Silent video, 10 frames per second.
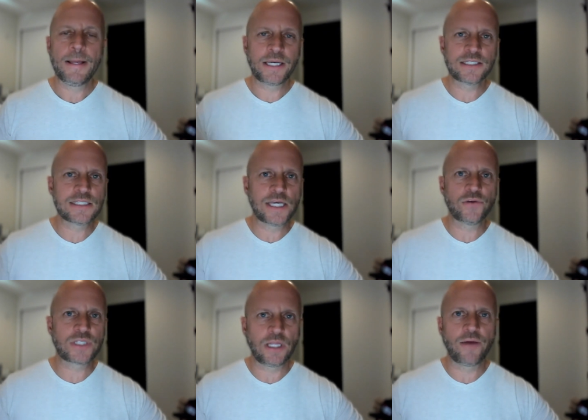Because
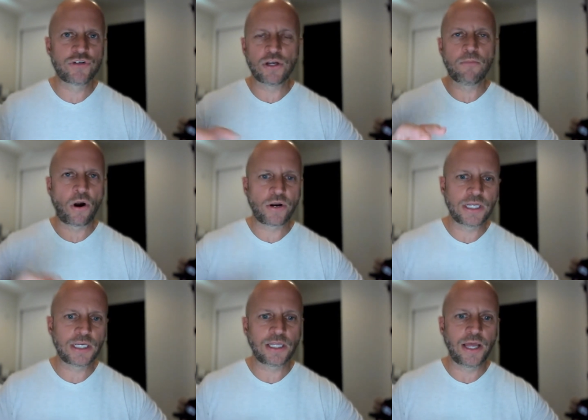sales can leverage it,
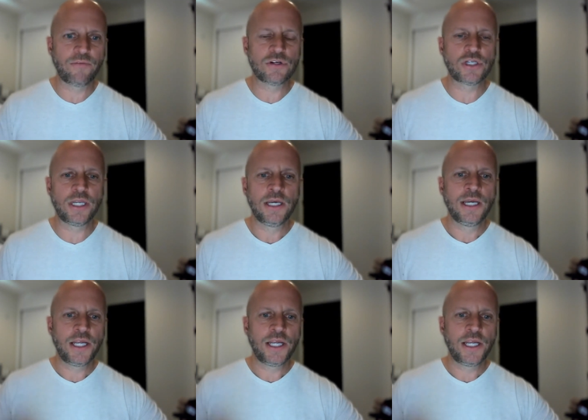market can leverage it.